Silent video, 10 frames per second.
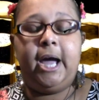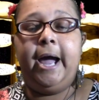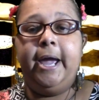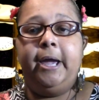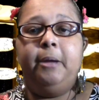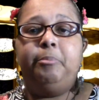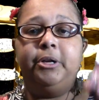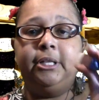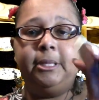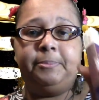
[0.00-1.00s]
I
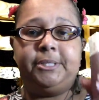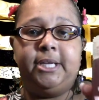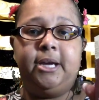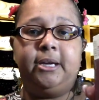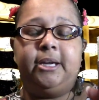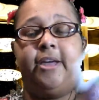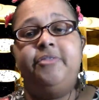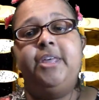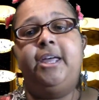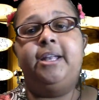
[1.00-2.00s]
put a lipstick
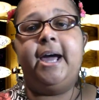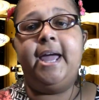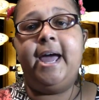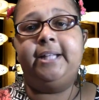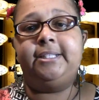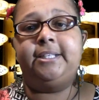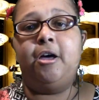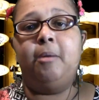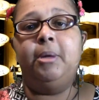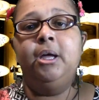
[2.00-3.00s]
and then I add
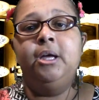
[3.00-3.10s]
some